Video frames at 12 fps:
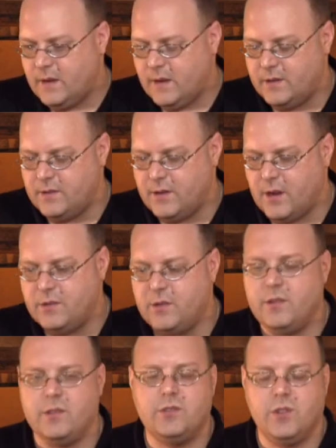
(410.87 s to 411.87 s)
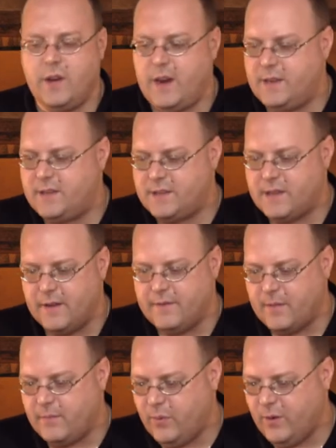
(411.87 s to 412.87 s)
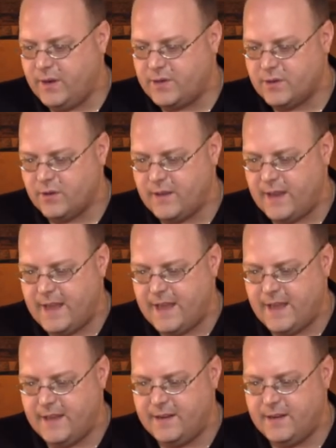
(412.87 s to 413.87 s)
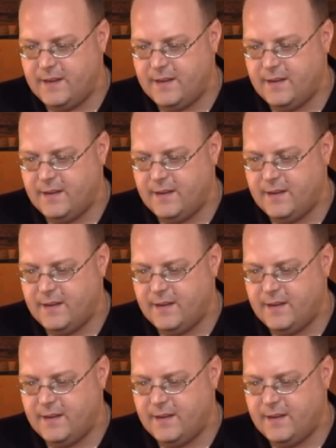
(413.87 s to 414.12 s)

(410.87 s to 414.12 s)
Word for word: under under the trade stuff, I'm pretty sure they had